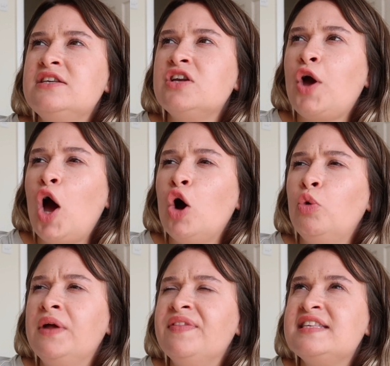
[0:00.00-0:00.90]
and
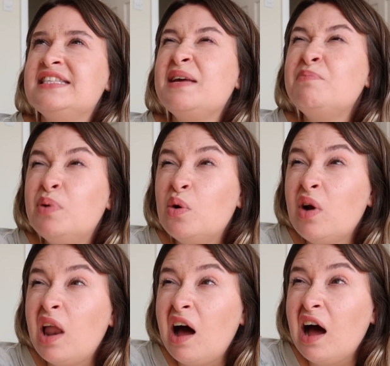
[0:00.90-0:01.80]
Nicole in The Simple
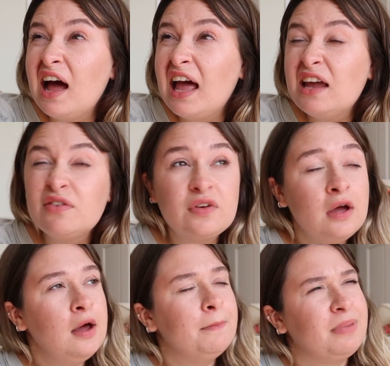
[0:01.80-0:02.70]
Life,
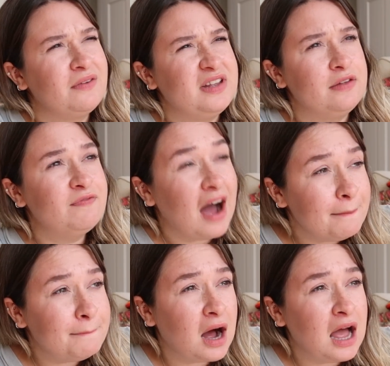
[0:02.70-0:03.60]
Buffy the
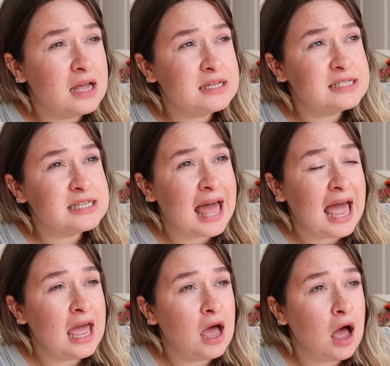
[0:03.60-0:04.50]
Vampire
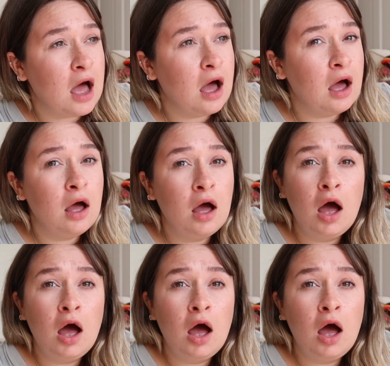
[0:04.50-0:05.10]
Slayer,